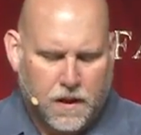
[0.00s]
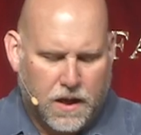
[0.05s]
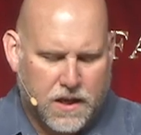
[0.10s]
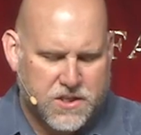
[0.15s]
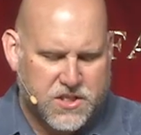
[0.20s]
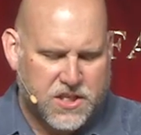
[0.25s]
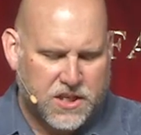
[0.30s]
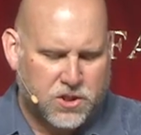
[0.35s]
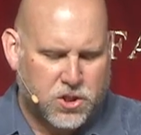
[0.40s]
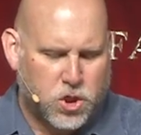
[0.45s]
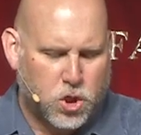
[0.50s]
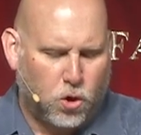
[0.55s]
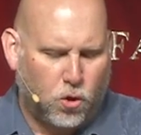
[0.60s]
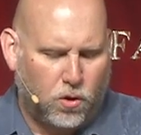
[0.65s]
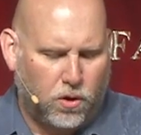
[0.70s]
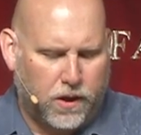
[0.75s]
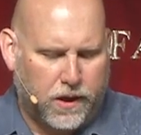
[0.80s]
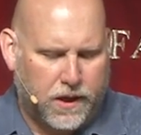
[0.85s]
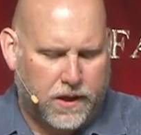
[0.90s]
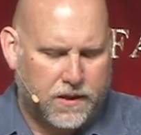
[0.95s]
a
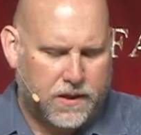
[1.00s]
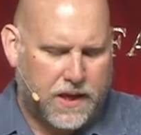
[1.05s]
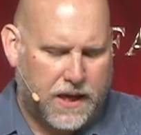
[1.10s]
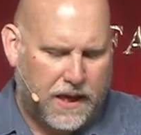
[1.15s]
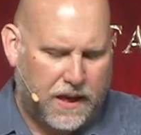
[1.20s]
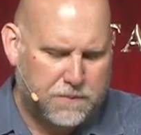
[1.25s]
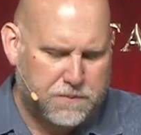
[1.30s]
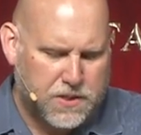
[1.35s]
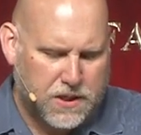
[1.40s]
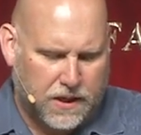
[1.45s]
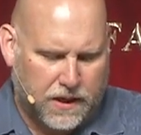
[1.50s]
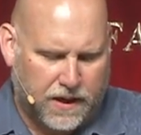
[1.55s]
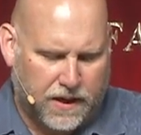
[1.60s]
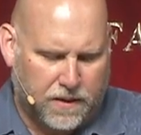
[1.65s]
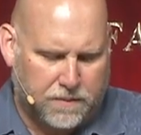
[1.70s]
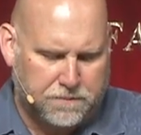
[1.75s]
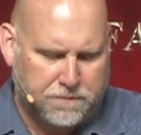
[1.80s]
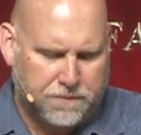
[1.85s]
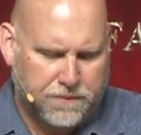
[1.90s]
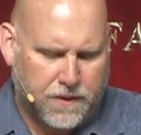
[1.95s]
centurion came to
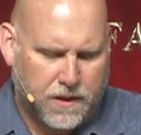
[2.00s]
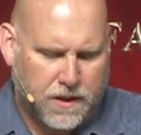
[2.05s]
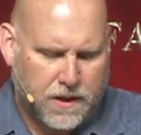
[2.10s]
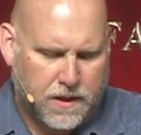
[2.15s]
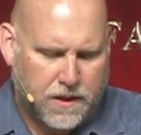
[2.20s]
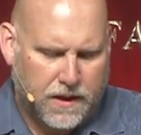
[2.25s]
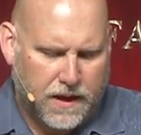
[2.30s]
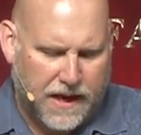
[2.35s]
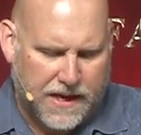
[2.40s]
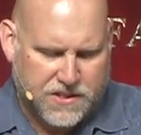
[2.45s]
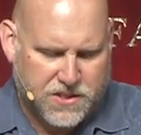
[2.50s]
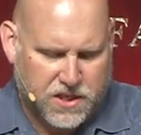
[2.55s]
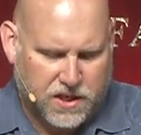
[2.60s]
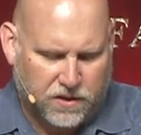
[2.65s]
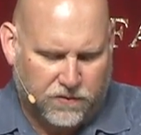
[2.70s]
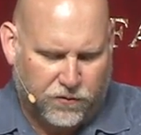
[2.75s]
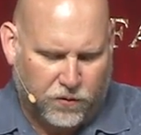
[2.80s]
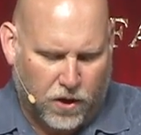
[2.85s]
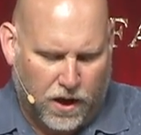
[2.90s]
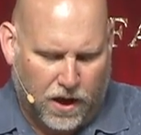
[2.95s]
him
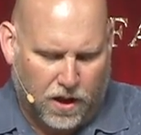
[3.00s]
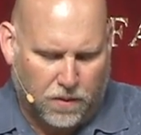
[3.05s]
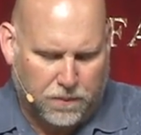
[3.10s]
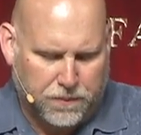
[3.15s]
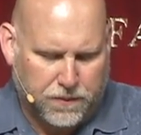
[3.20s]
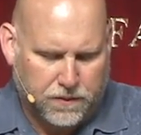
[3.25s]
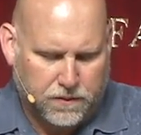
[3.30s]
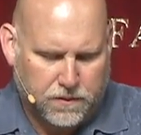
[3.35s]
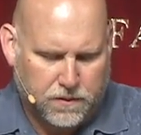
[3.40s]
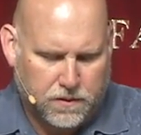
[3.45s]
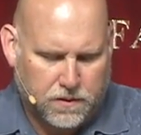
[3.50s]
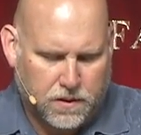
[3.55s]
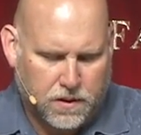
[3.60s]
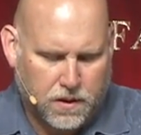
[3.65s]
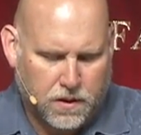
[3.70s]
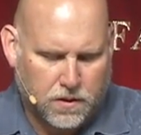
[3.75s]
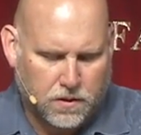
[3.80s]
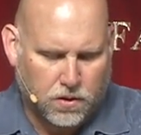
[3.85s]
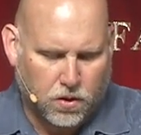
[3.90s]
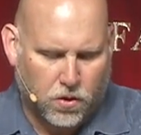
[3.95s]
asking for help.
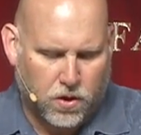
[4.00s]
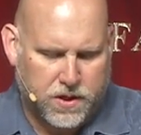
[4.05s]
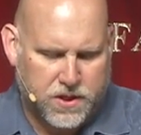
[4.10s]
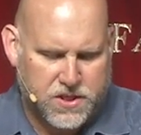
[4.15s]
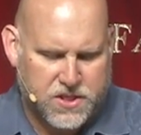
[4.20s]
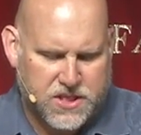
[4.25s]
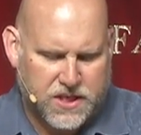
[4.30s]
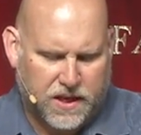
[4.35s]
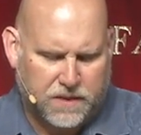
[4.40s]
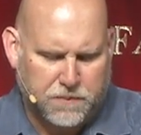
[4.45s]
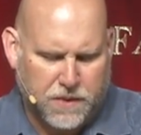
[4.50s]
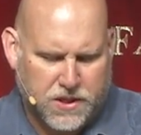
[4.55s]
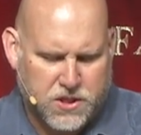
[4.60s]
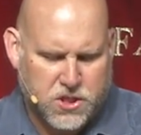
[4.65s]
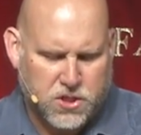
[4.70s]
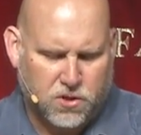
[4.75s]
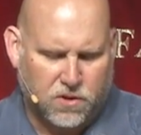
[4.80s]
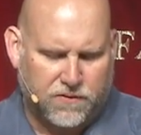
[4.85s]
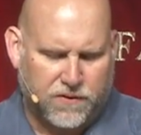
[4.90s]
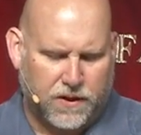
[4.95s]
"Lord," he said, "my
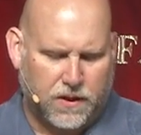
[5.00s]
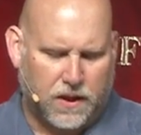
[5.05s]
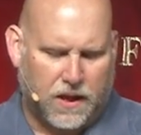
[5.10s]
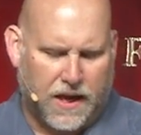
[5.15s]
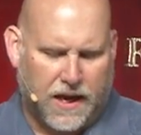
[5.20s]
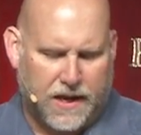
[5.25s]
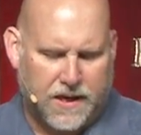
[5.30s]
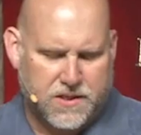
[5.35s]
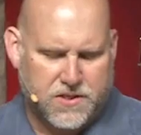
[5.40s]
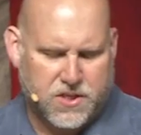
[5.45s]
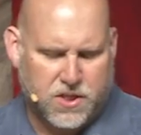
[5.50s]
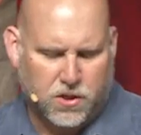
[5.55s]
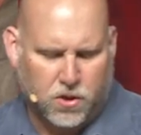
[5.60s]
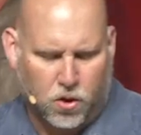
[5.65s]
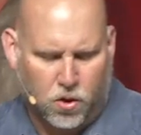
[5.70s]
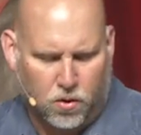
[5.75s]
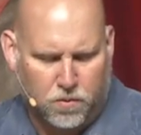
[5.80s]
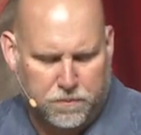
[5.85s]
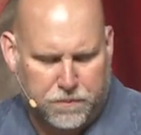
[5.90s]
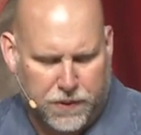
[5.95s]
servant lies at
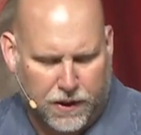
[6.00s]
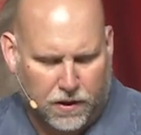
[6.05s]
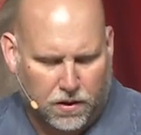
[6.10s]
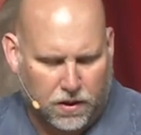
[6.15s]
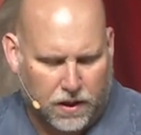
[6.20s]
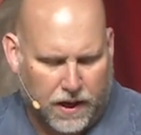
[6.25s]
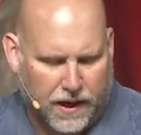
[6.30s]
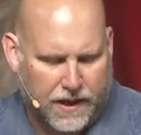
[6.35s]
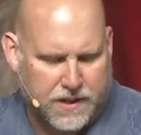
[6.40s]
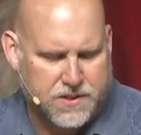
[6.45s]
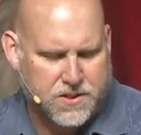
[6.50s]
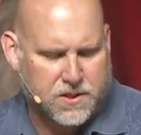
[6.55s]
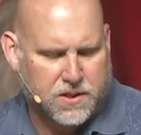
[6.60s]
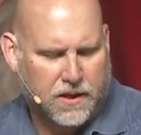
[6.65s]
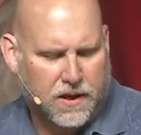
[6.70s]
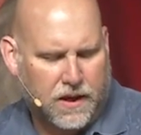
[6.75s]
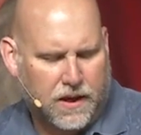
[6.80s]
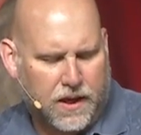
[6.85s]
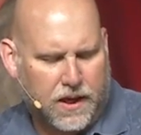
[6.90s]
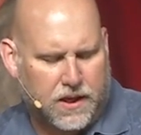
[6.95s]
home paralyzed
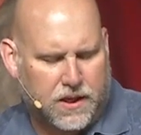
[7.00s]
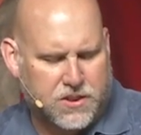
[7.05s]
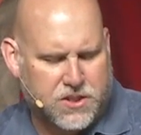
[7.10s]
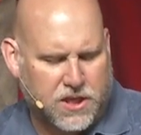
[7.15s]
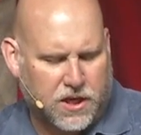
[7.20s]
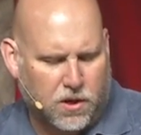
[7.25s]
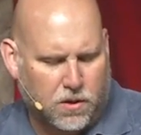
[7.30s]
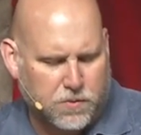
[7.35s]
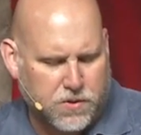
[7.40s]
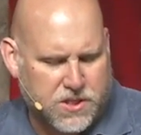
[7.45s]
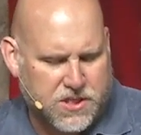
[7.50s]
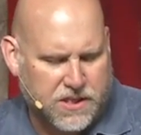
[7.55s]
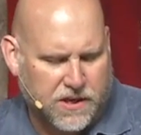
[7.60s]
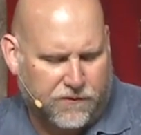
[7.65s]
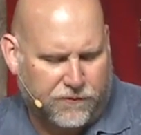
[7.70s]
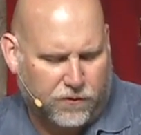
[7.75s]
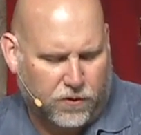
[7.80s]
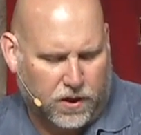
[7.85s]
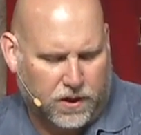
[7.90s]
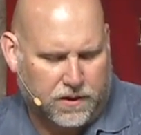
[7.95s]
and in terrible
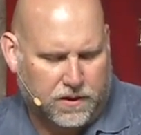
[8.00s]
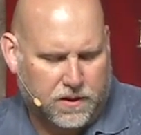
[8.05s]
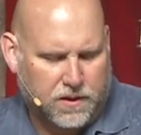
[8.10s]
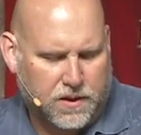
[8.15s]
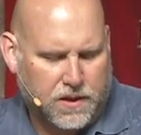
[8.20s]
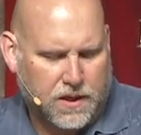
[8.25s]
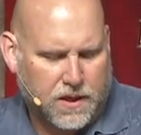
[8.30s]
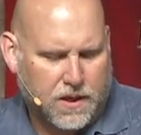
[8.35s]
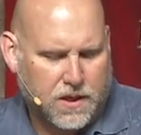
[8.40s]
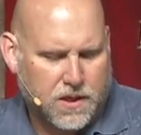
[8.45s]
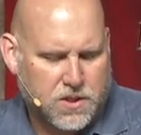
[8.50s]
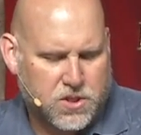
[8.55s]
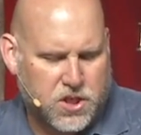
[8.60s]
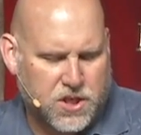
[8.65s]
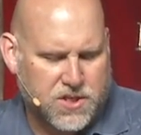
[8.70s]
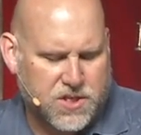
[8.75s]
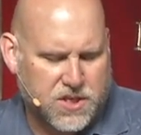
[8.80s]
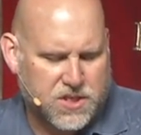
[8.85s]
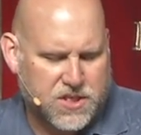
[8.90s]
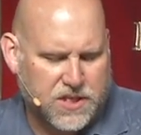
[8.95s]
suffering."
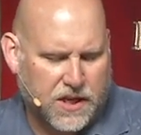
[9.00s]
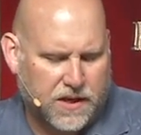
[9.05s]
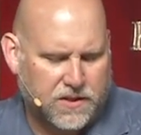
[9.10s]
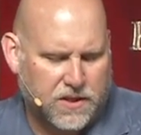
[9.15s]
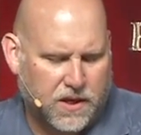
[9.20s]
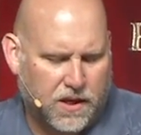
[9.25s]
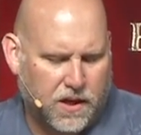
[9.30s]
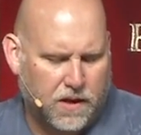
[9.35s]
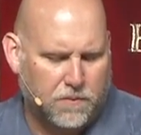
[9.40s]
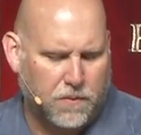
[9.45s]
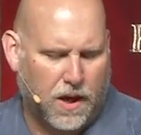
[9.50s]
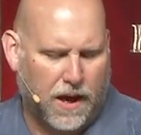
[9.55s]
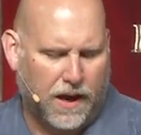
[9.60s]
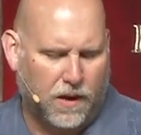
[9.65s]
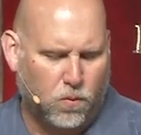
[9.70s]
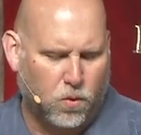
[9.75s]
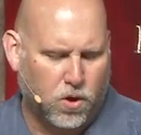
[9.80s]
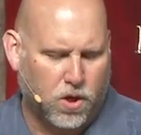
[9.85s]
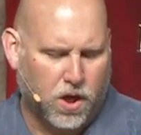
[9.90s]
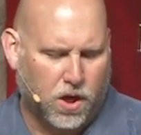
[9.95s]
Jesus said to him,
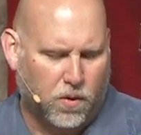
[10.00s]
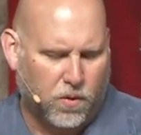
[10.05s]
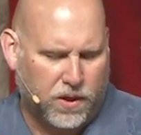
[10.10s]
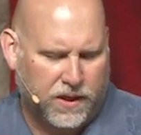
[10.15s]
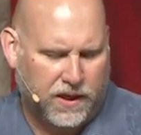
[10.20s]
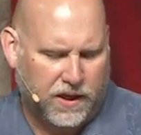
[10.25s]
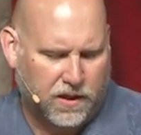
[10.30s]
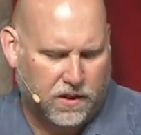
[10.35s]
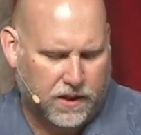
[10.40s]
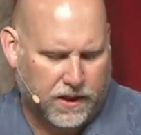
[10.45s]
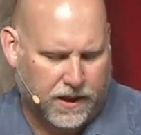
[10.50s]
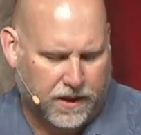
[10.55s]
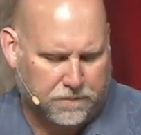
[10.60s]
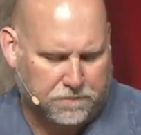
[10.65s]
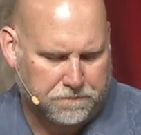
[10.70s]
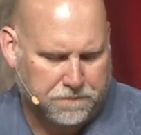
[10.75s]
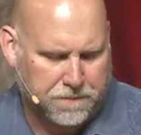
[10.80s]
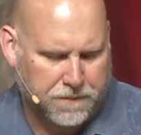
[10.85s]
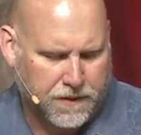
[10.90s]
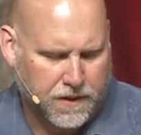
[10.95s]
"I will go and heal
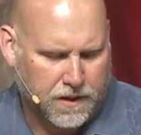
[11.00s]
him."